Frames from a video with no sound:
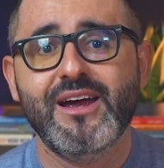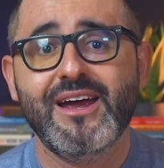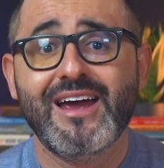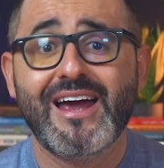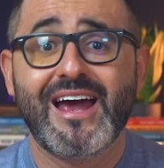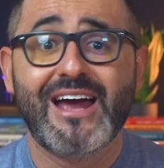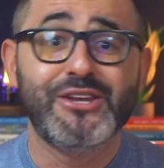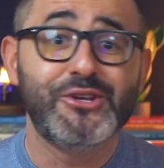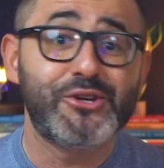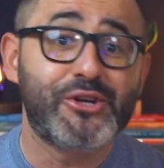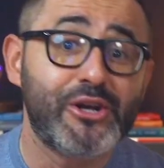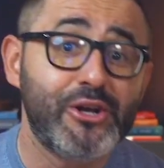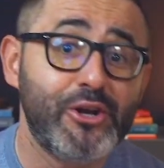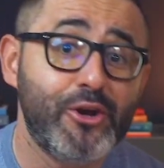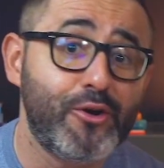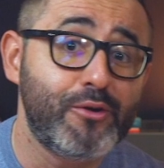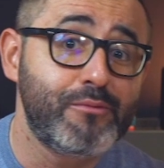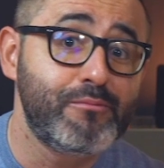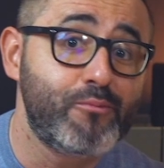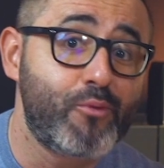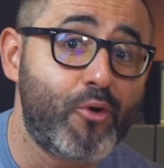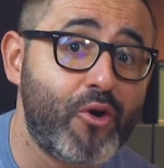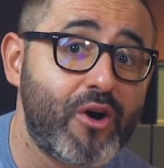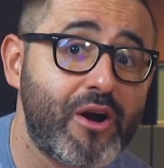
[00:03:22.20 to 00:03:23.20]
And you can
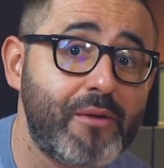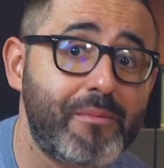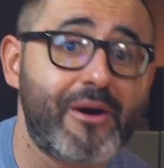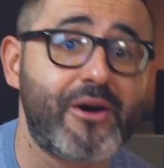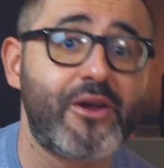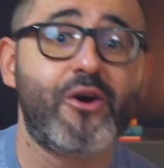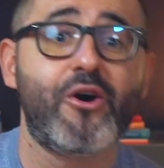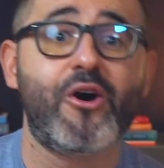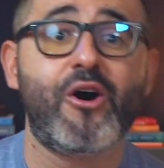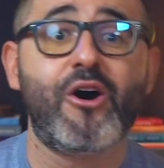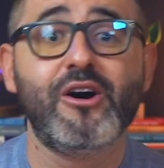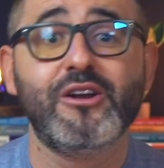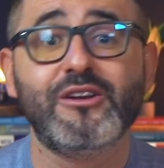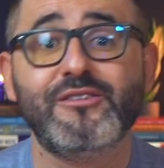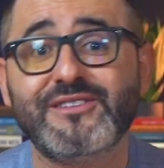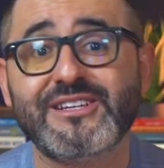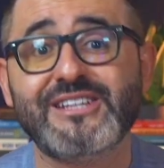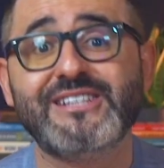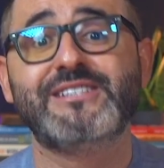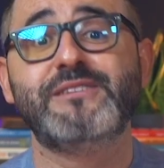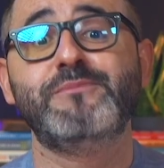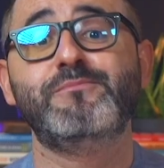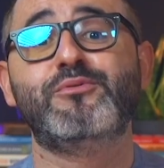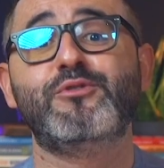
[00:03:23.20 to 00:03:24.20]
learn more about all of
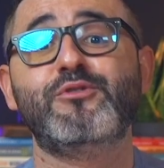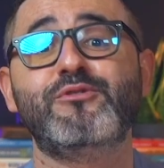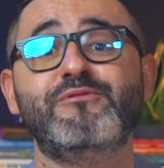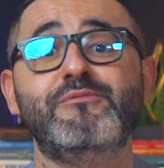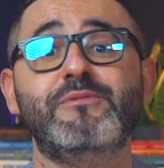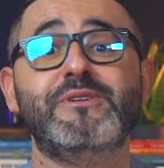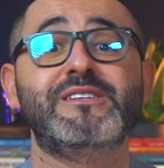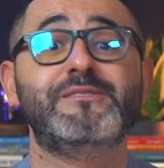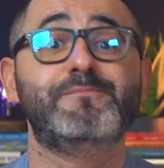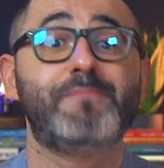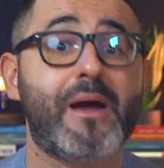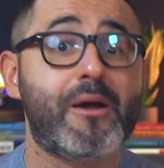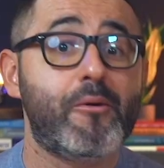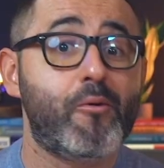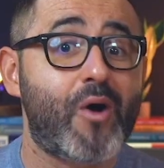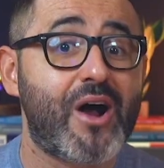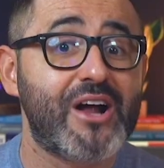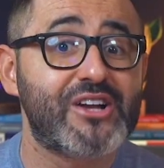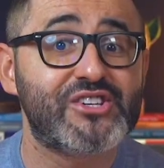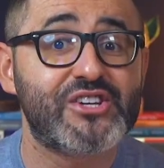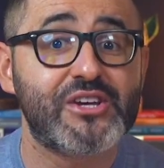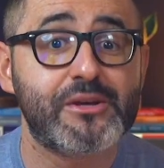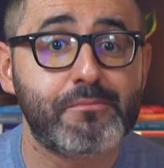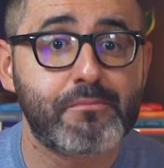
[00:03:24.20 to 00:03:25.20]
these improvements by
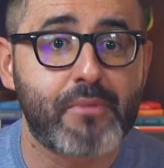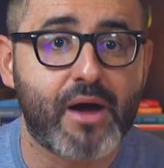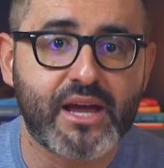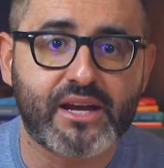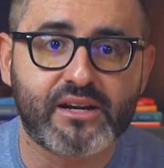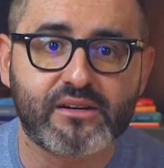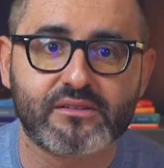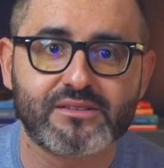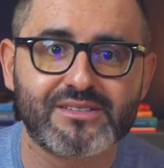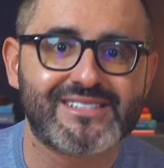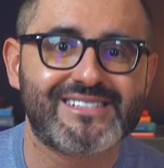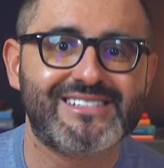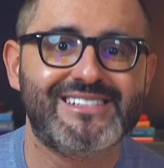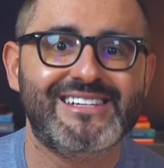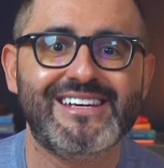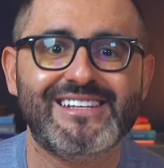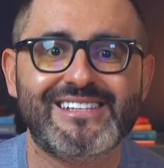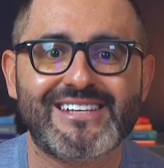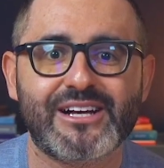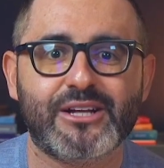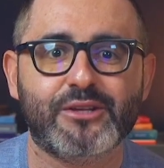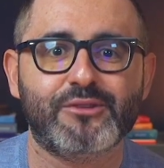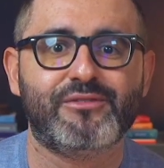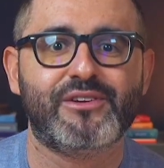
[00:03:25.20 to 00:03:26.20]
watching Michael's
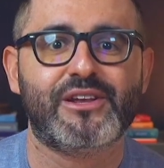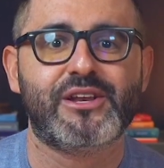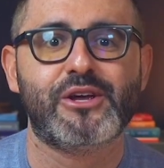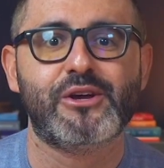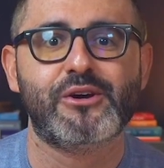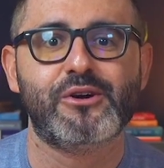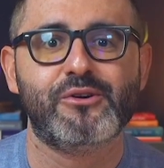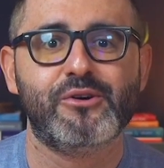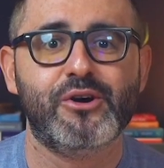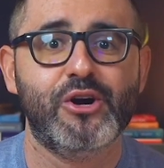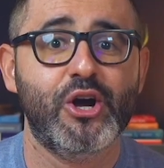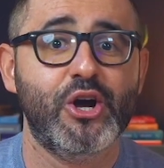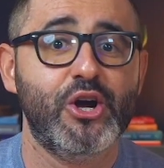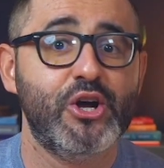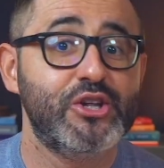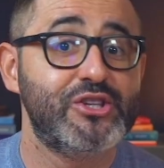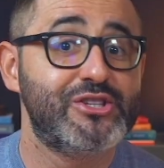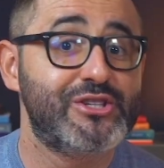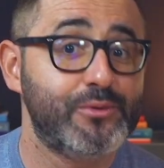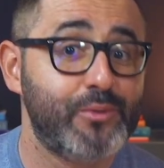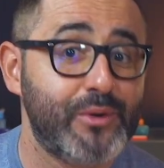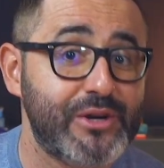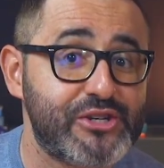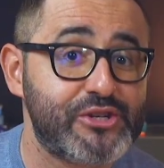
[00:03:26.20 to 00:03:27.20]
detailed video,
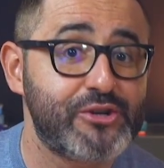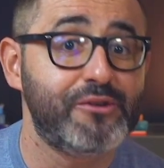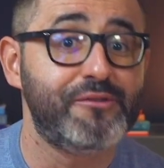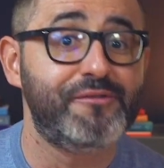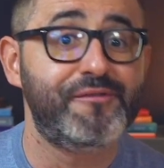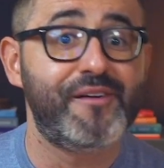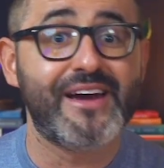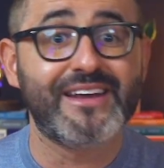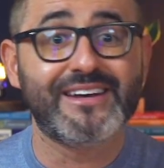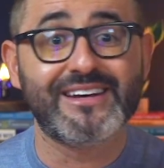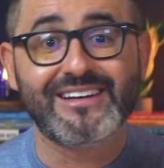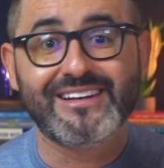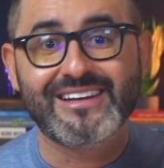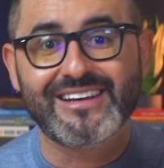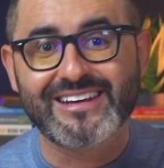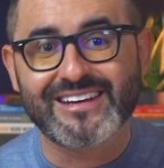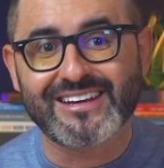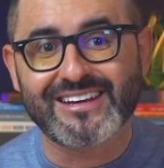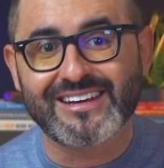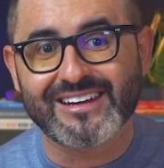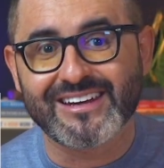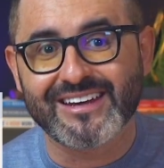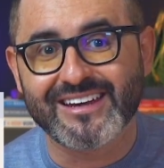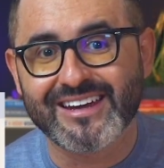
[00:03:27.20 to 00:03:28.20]
to which you'll find a
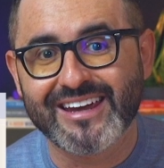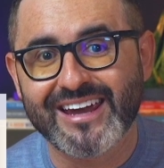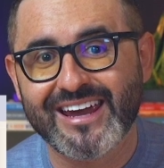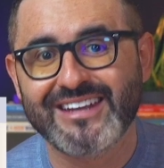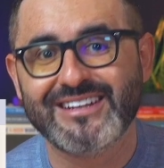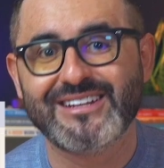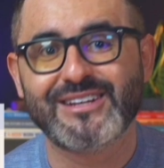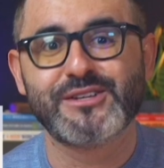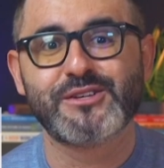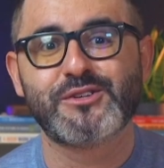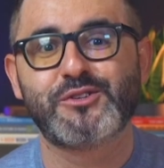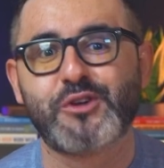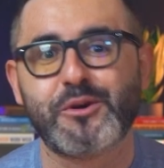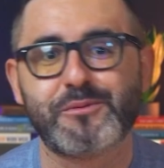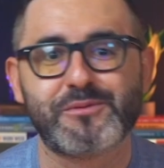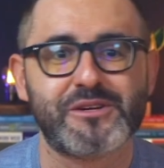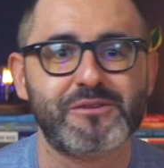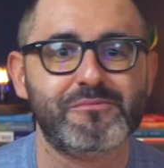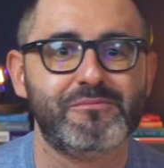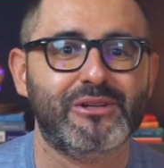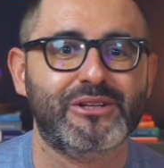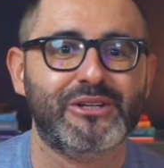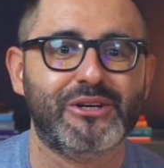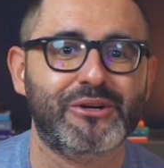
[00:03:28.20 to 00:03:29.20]
link in the
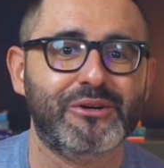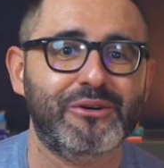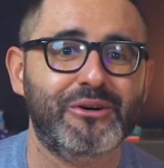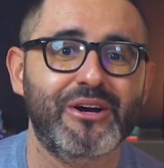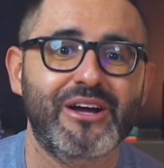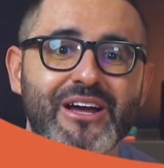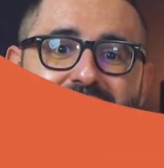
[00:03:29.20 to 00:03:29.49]
description below.